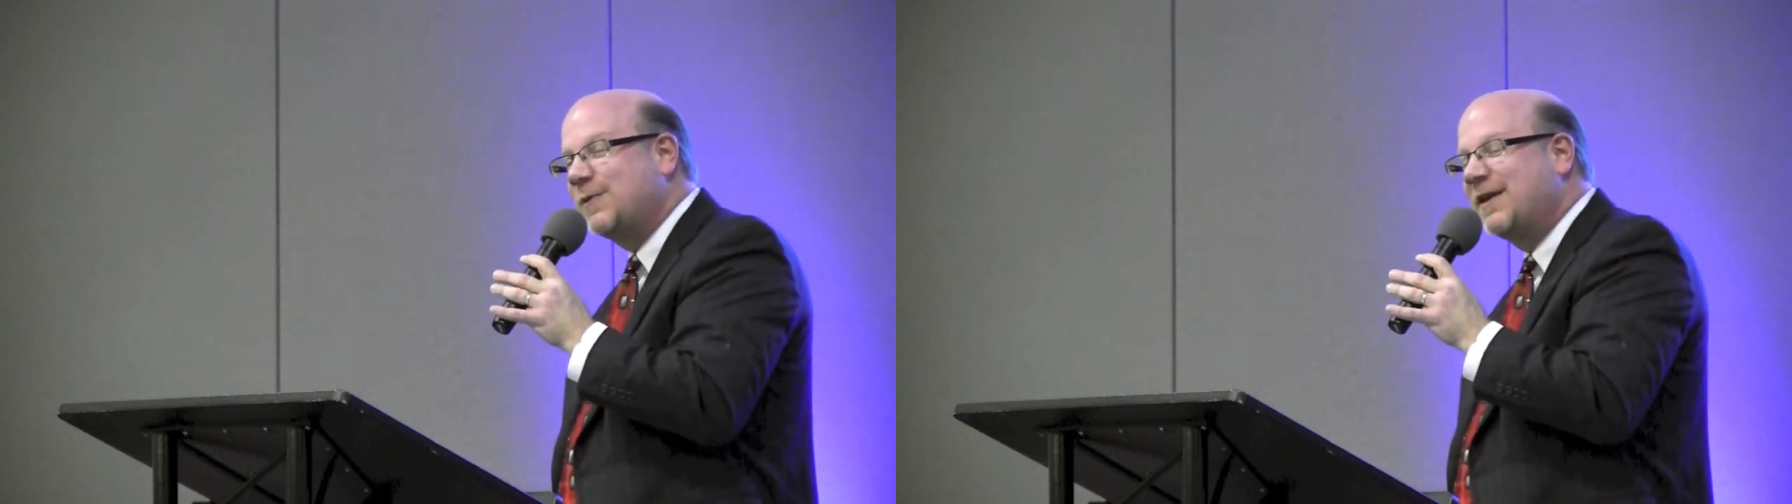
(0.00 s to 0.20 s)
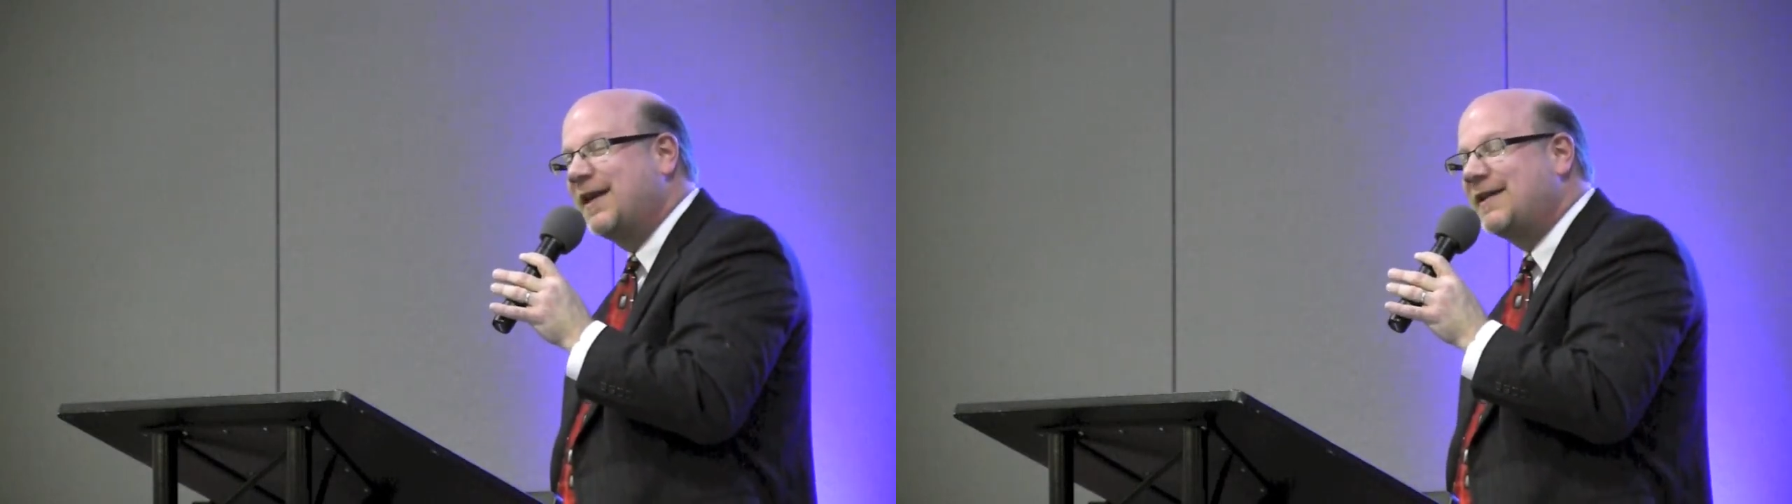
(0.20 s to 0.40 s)

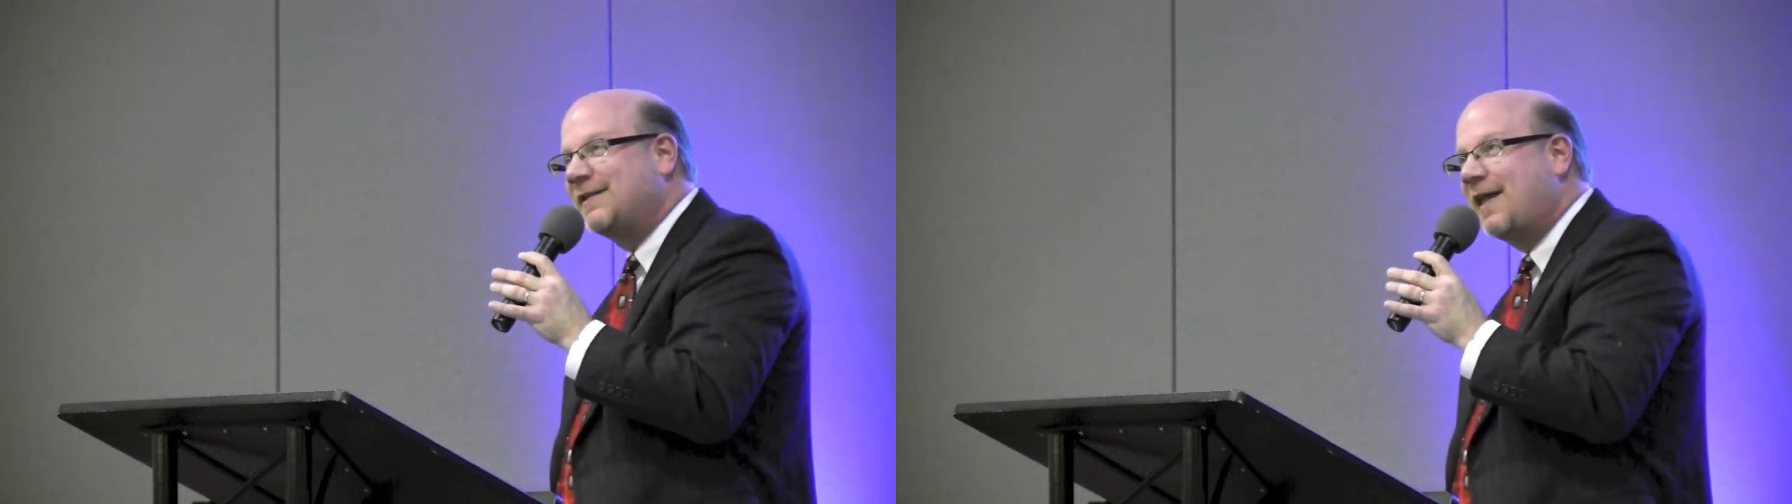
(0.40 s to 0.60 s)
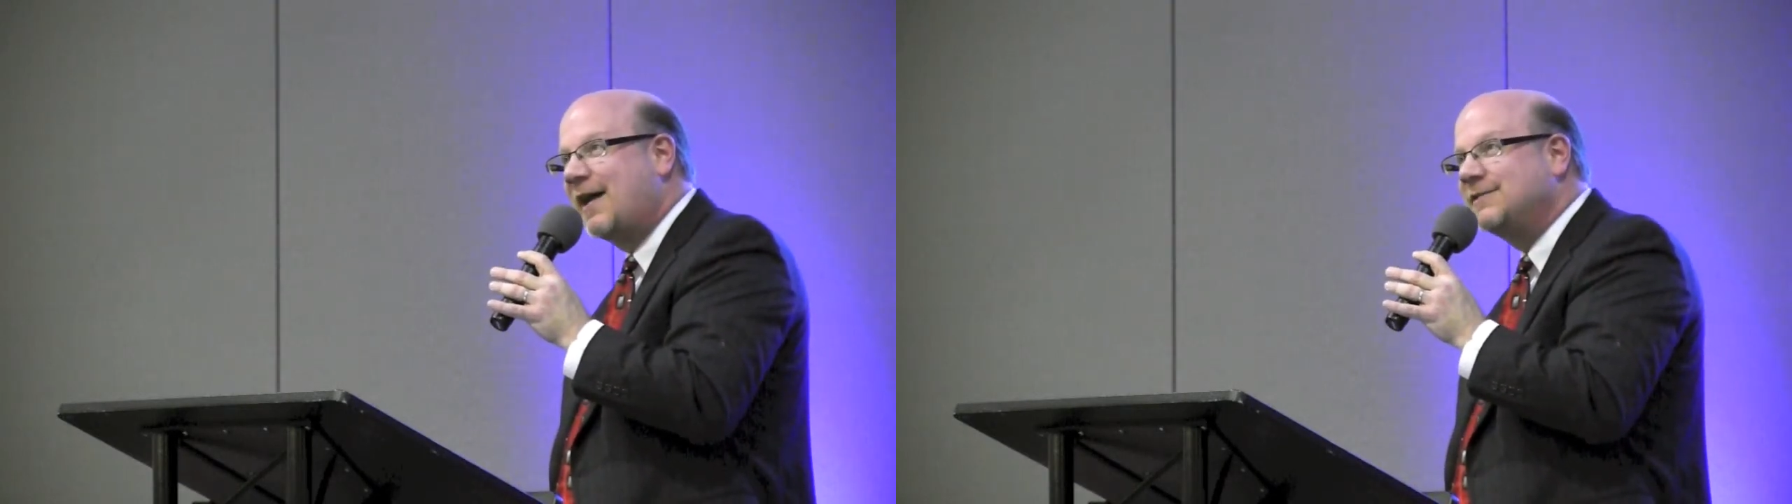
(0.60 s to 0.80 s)
we can get
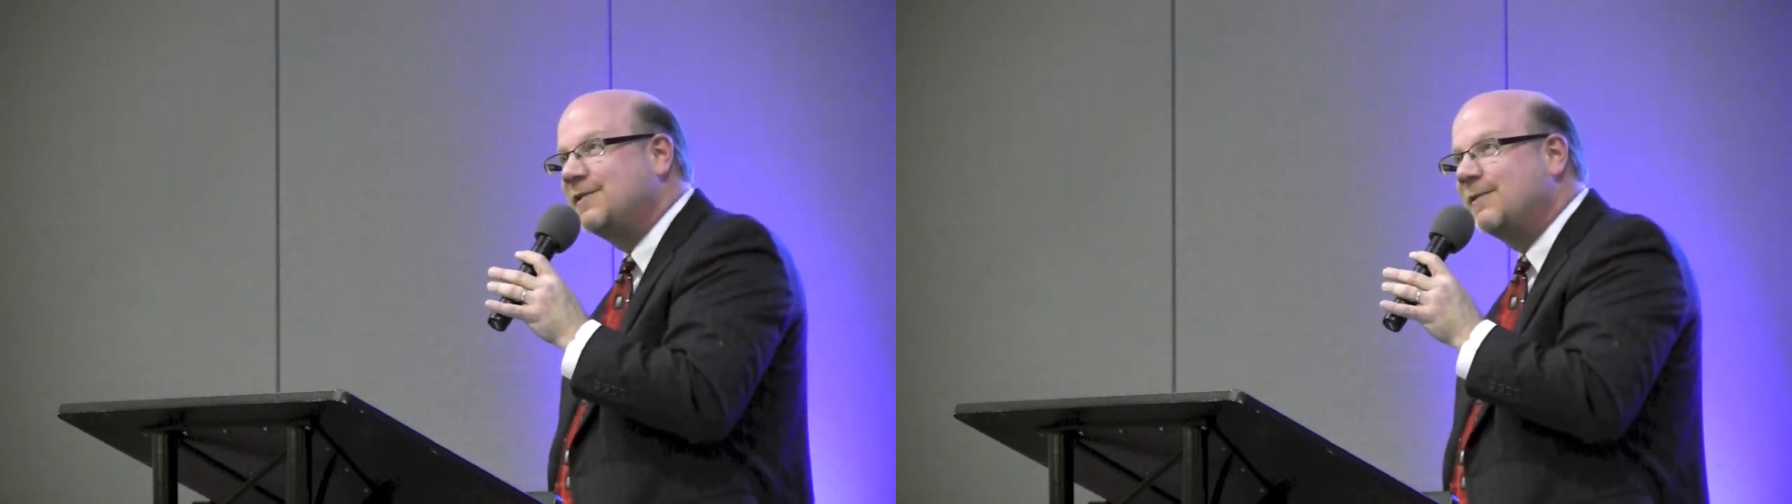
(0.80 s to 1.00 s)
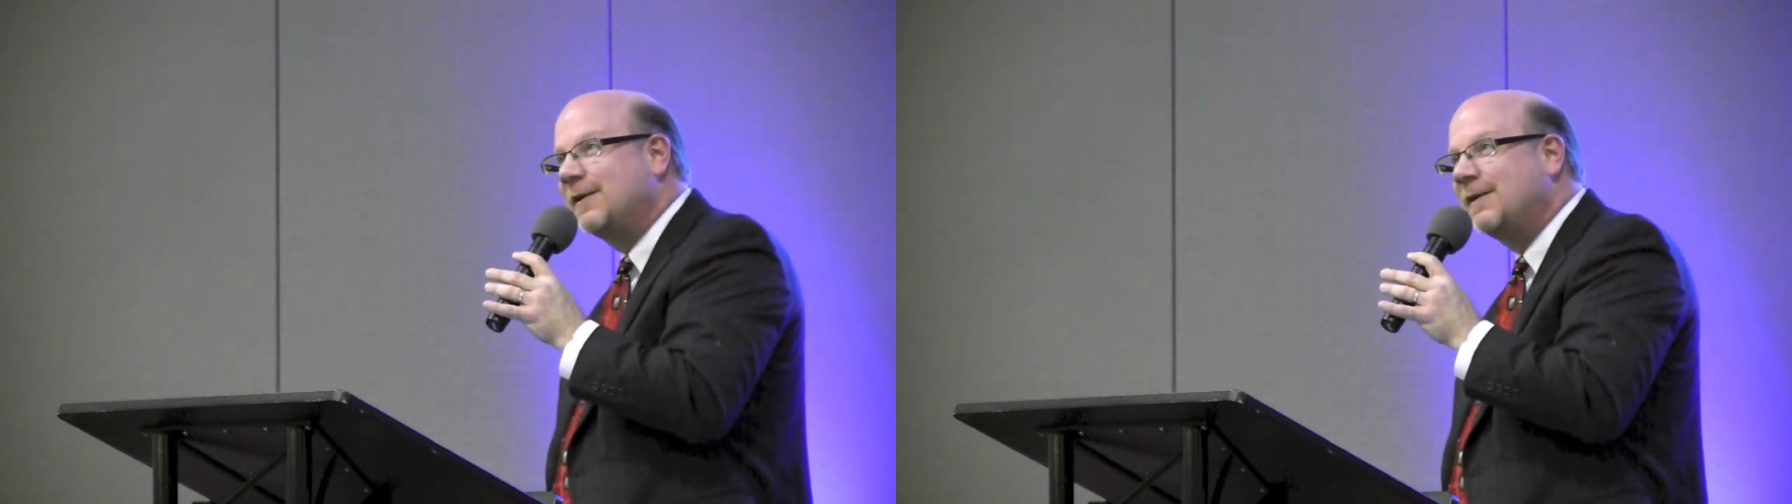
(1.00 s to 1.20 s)
to lines,
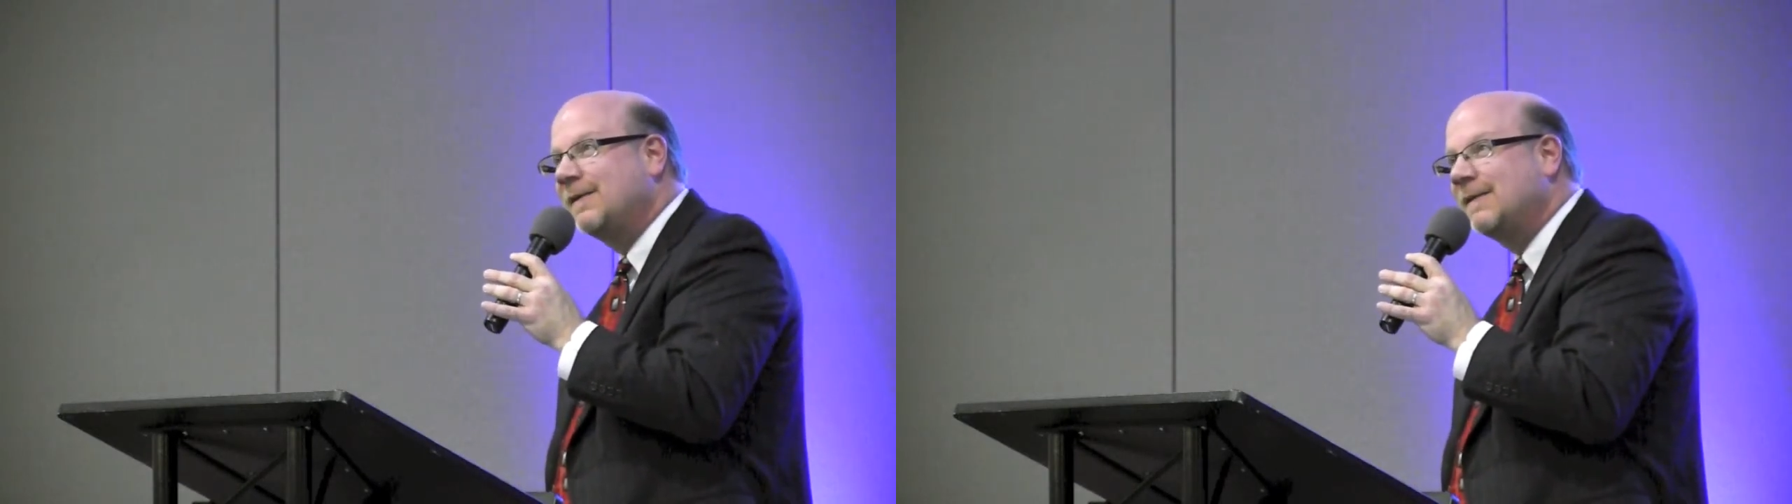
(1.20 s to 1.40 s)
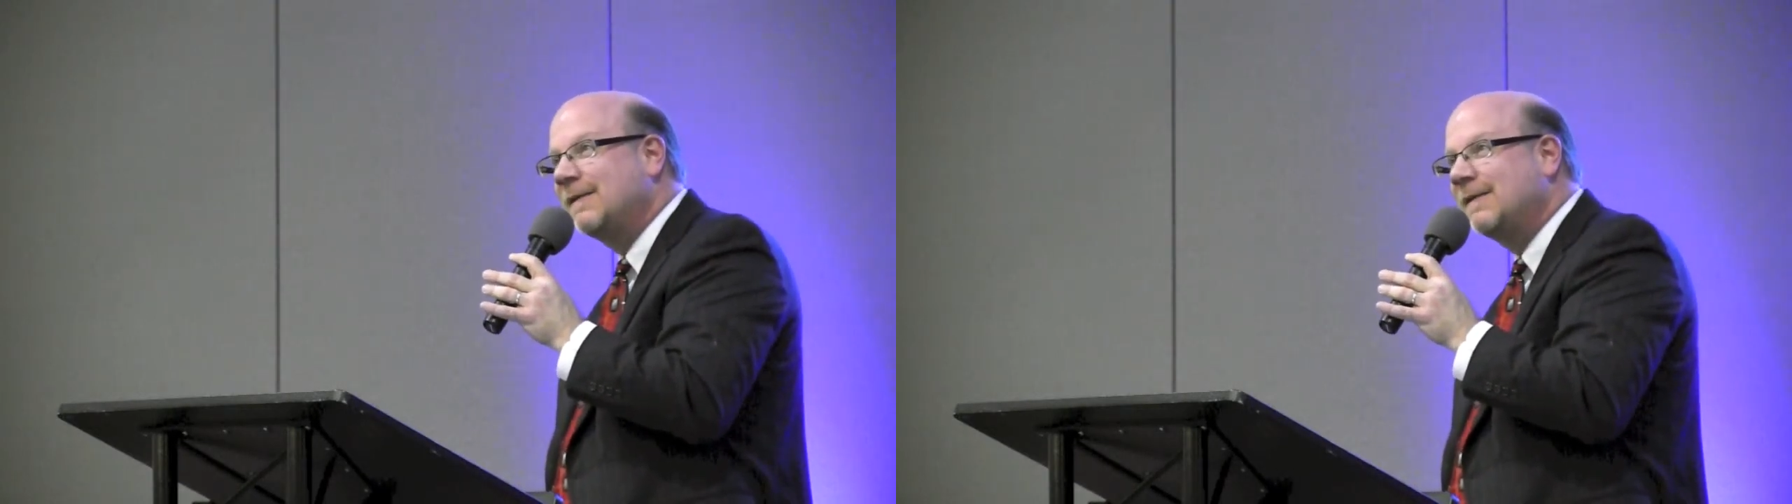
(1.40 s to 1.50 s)
don't we?